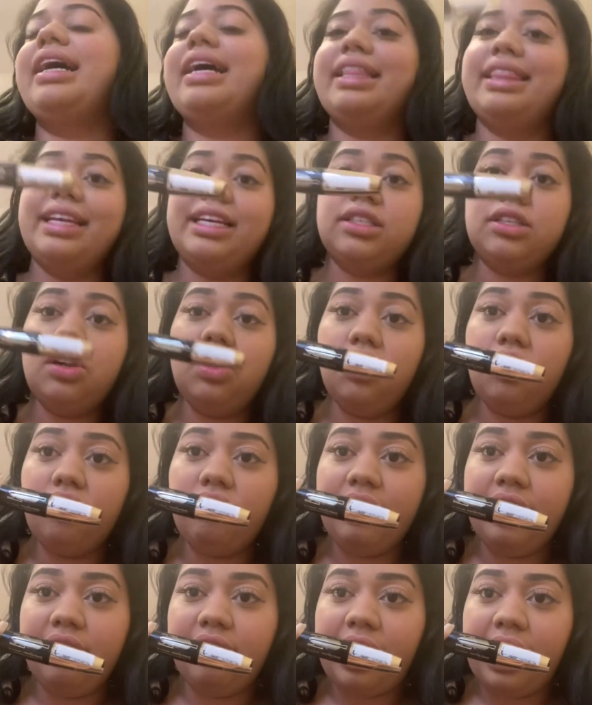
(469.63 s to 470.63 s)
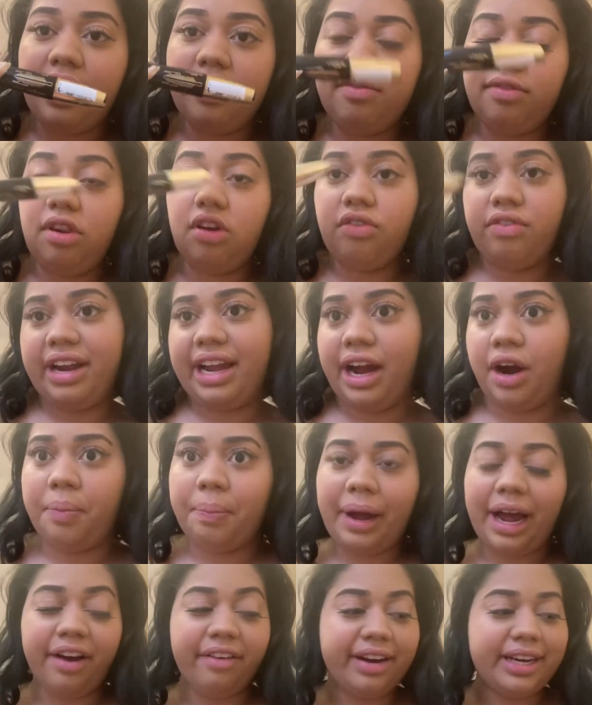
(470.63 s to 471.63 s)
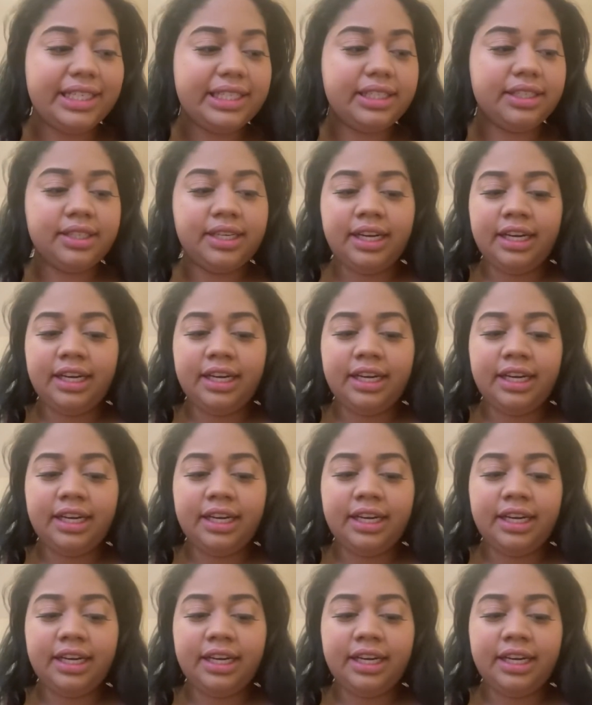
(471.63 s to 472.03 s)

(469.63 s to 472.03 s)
and that's L'Oreal Paris.